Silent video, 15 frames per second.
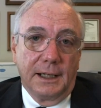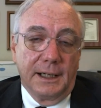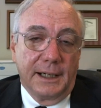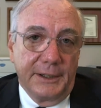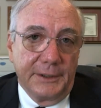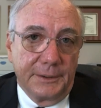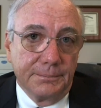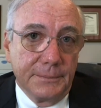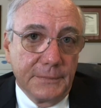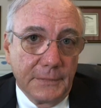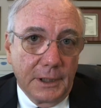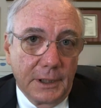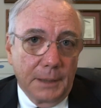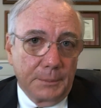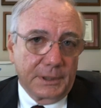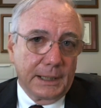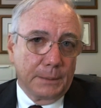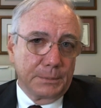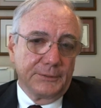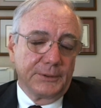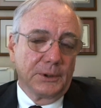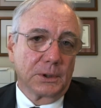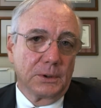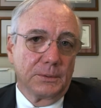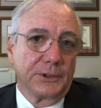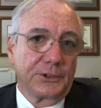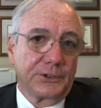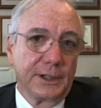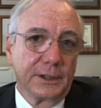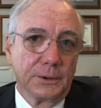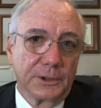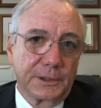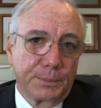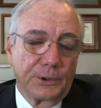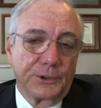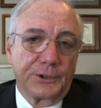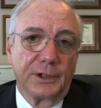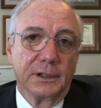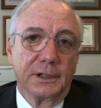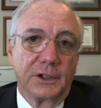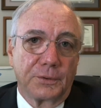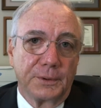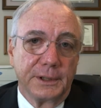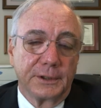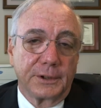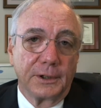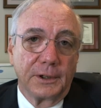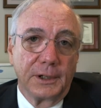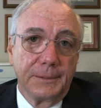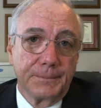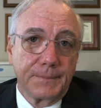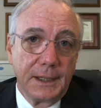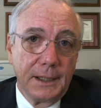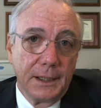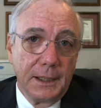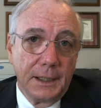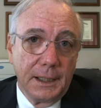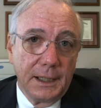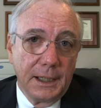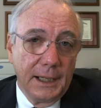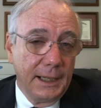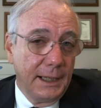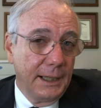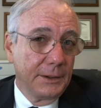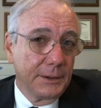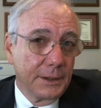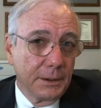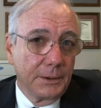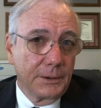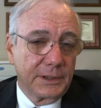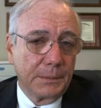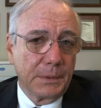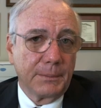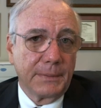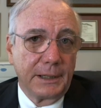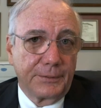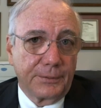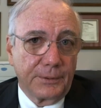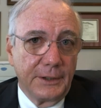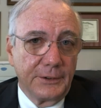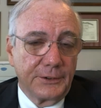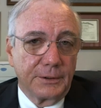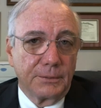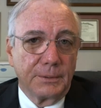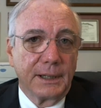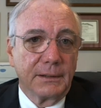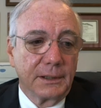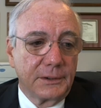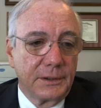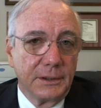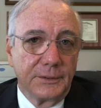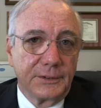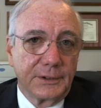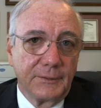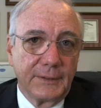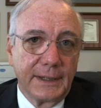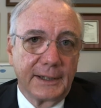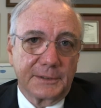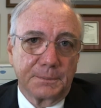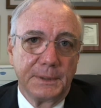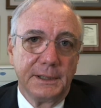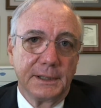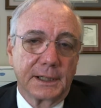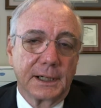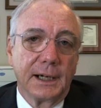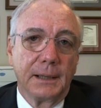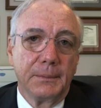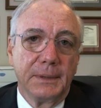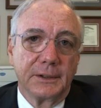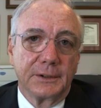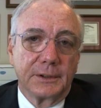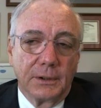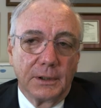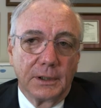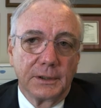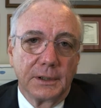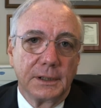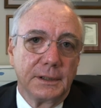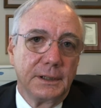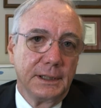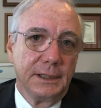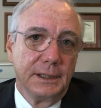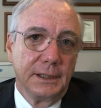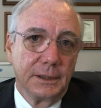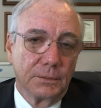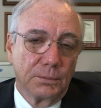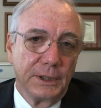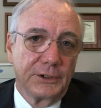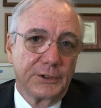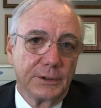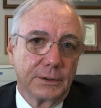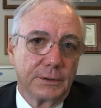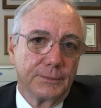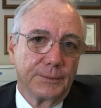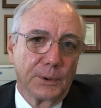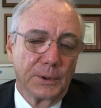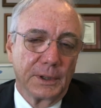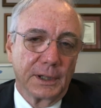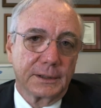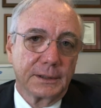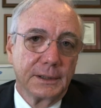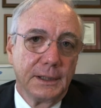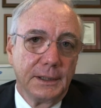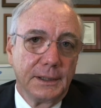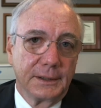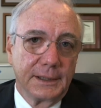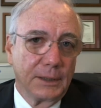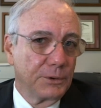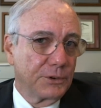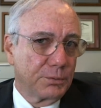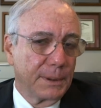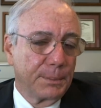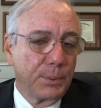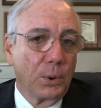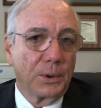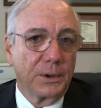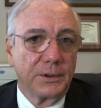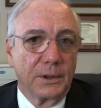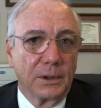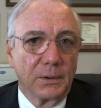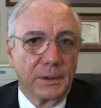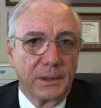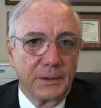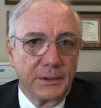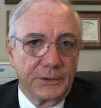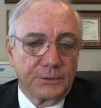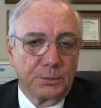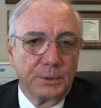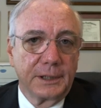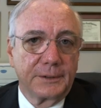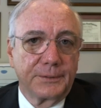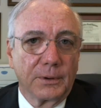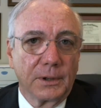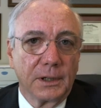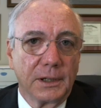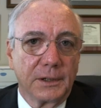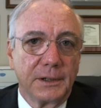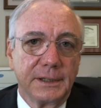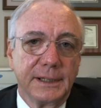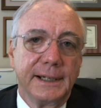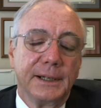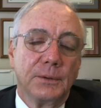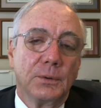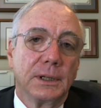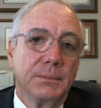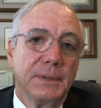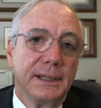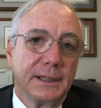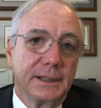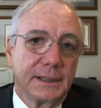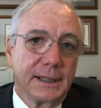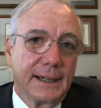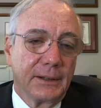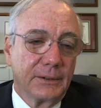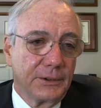Hi, I'm Tom Devoto, a St. Louis personal injury attorney, and some of my friends and relatives have asked me to comment on the recent verdict that was reported earlier this week for $181 million